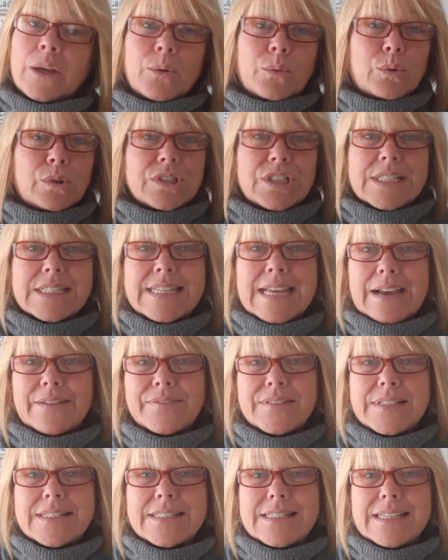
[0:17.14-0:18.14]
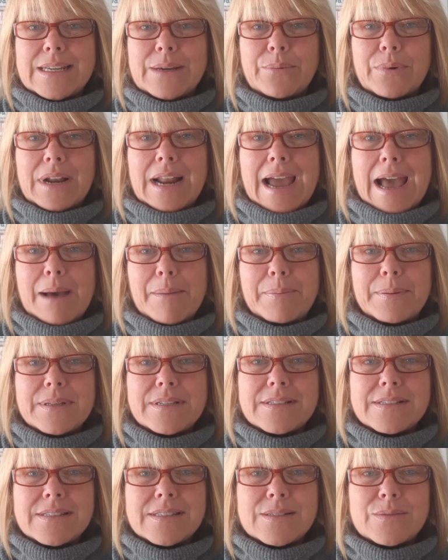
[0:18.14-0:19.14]
we'll just have to see what
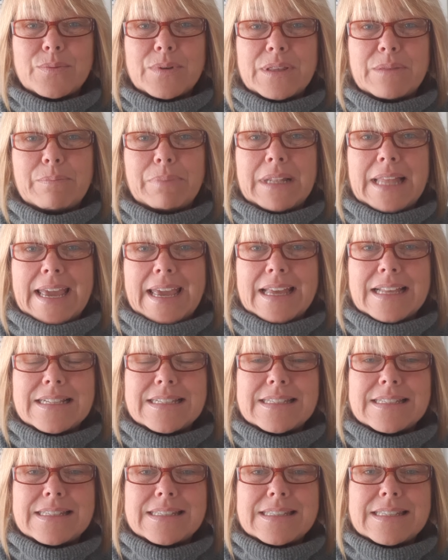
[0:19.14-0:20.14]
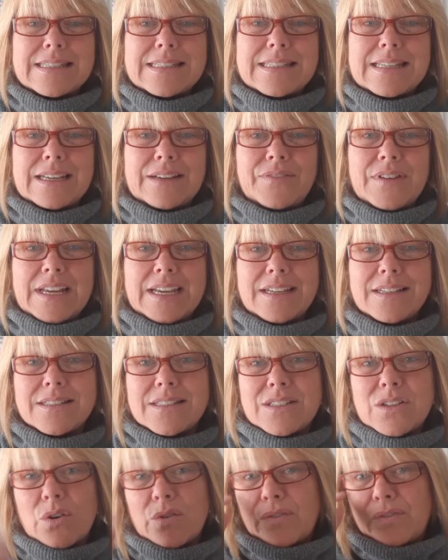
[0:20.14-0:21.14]
happens with plans this evening.
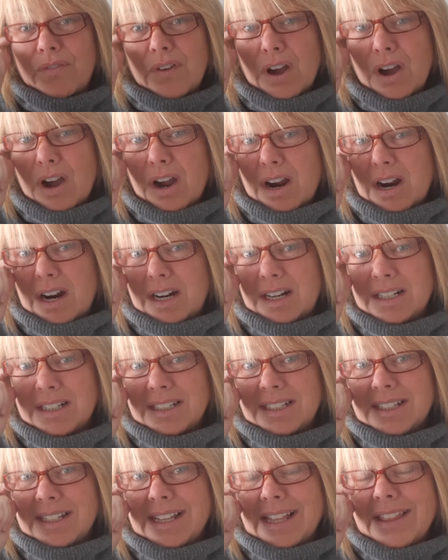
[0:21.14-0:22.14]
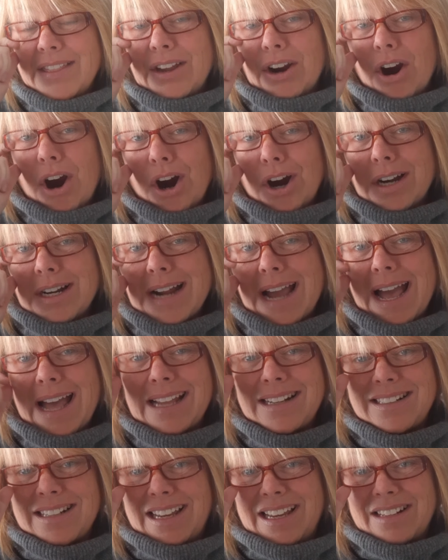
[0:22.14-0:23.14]
So far, there are
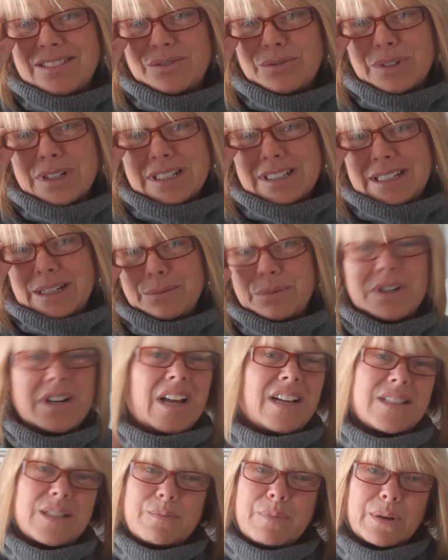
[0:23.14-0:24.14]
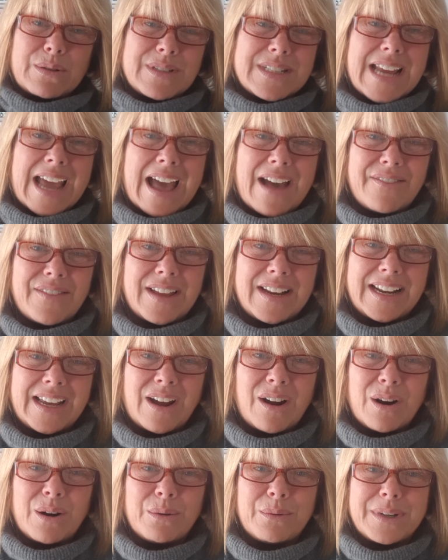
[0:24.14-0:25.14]
none, and really, we're not supposed to have any,
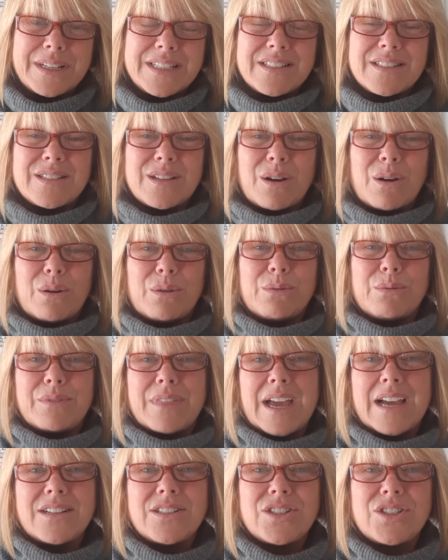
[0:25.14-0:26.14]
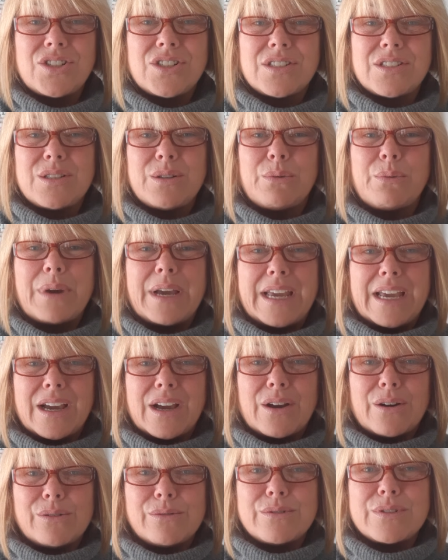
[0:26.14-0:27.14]
are we? So that's just the way it
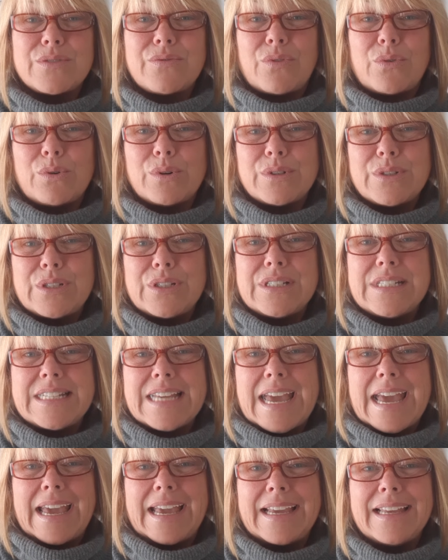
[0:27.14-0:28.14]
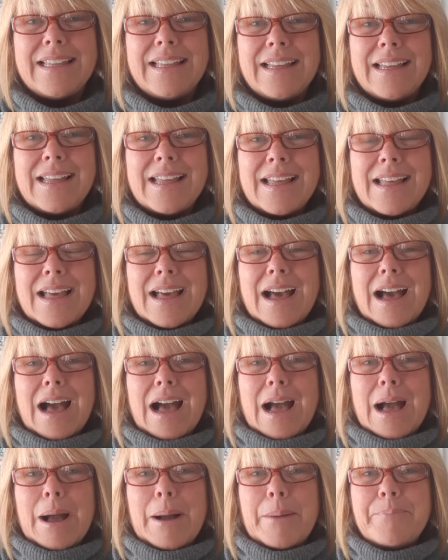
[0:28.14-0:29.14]
goes for today.
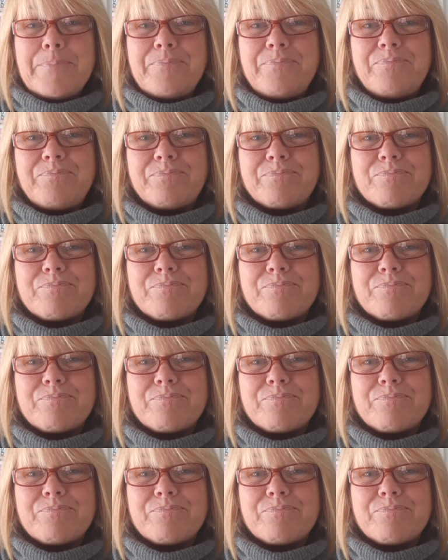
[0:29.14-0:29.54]
I